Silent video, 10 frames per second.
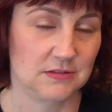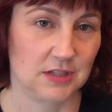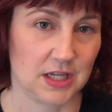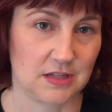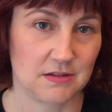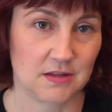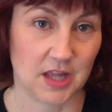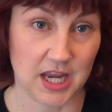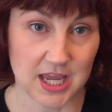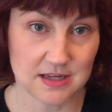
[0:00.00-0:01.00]
like
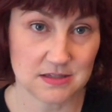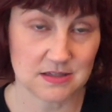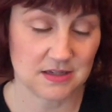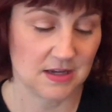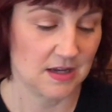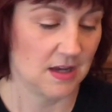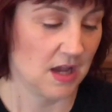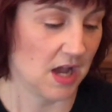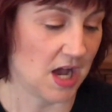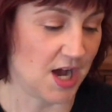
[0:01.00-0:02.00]
Kleenex
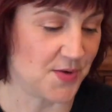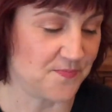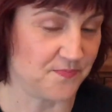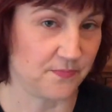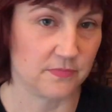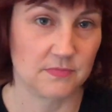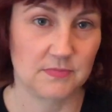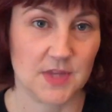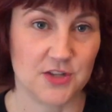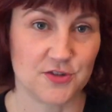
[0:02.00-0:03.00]

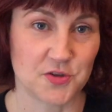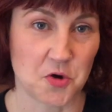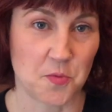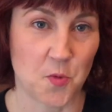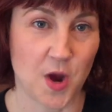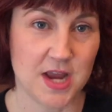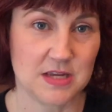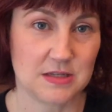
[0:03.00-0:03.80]
and just throwing them away.